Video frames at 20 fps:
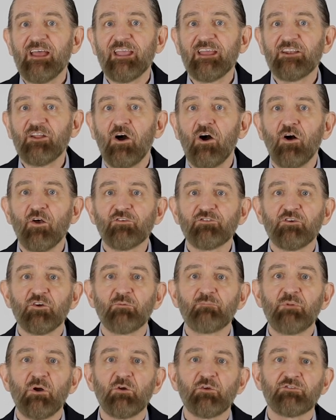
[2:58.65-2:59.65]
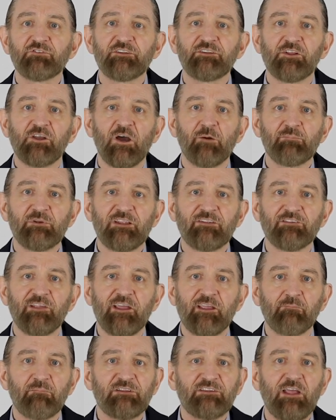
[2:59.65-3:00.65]
it also boasted to companies
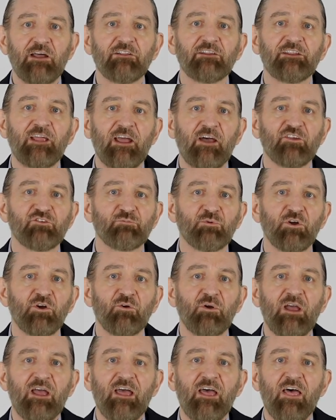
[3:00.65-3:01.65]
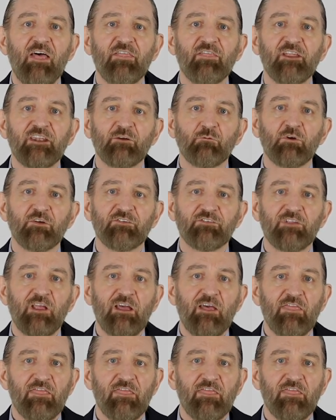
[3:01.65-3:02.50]
like Mattel and Hasbro that it was